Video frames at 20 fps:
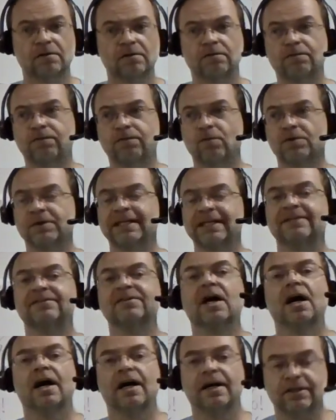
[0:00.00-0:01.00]
for the
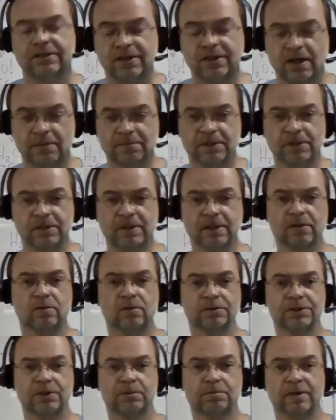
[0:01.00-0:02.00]
entire time that you can
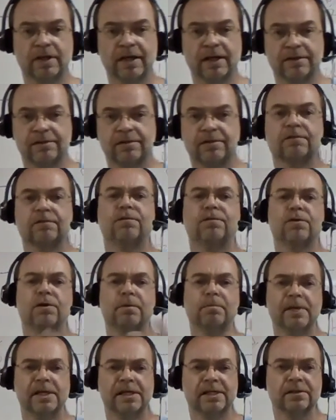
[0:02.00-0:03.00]
hold your breath, for
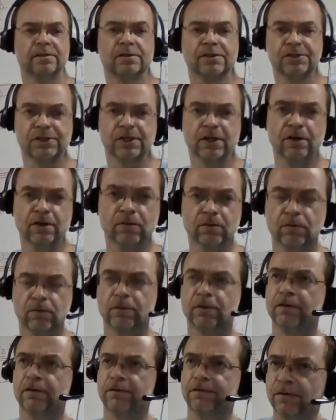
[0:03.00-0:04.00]
a minute or so.
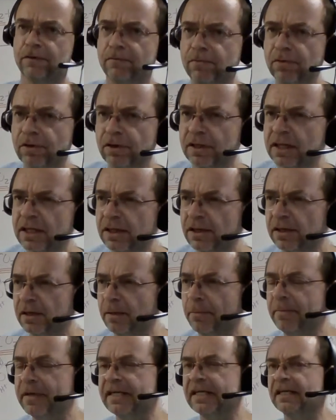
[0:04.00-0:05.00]
Or if you're really good,
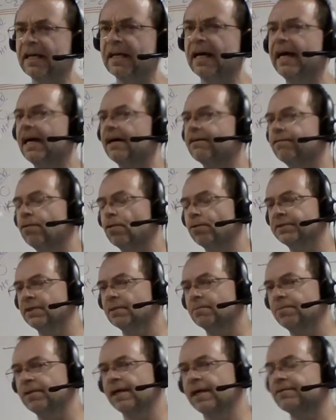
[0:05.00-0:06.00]
a minute and a half holding
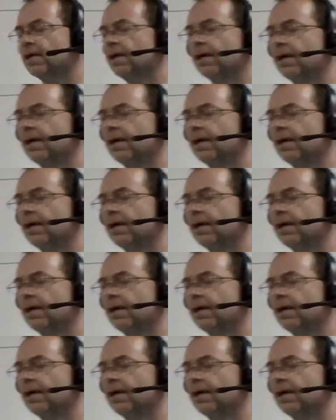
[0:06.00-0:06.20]
your breath,